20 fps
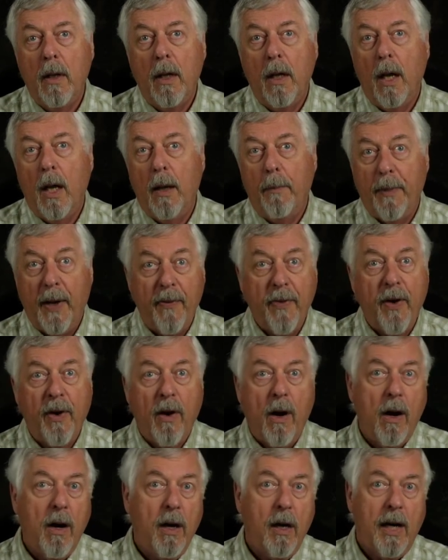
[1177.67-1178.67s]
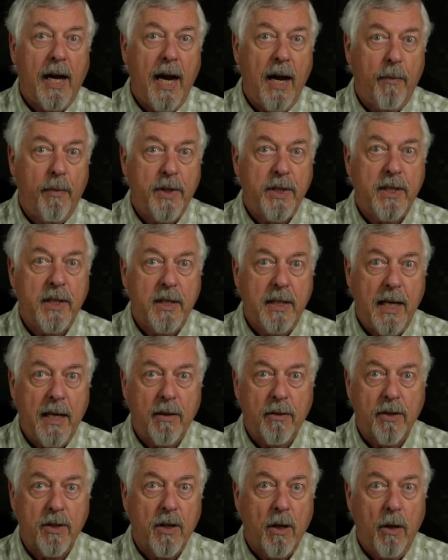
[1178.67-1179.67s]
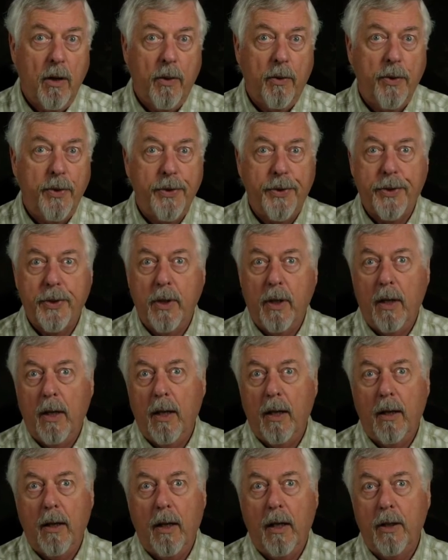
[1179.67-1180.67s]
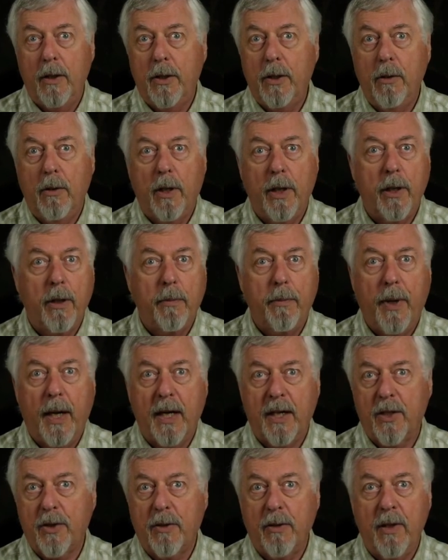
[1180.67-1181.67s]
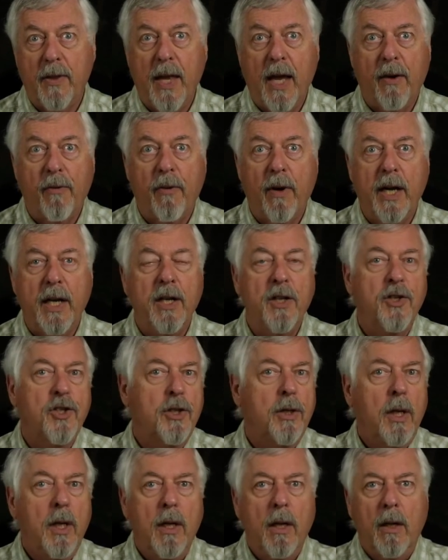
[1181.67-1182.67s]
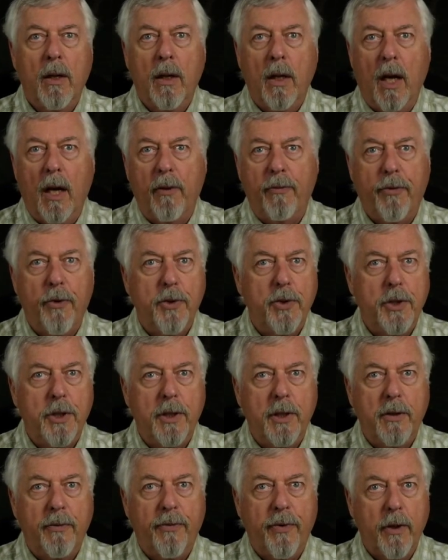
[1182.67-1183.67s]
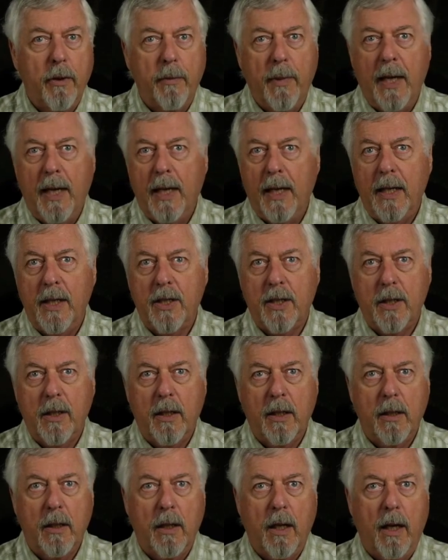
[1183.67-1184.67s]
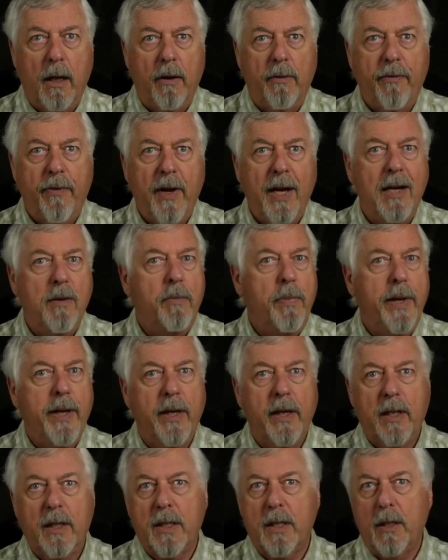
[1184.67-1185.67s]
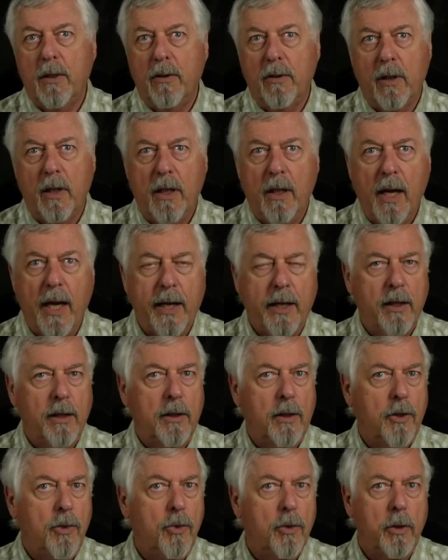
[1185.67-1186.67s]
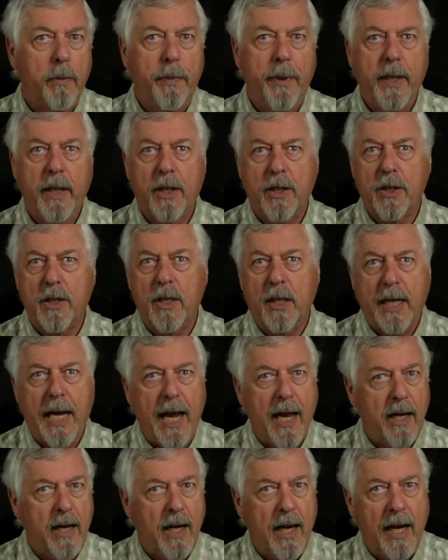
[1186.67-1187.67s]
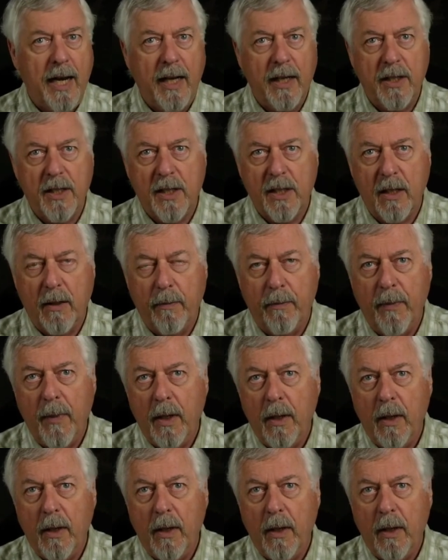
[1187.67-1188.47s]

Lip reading: But there are cameras down as low as $200 or in that range. Fujifilm has their fine pics. You've got Nikon Coolpix. Canon has some.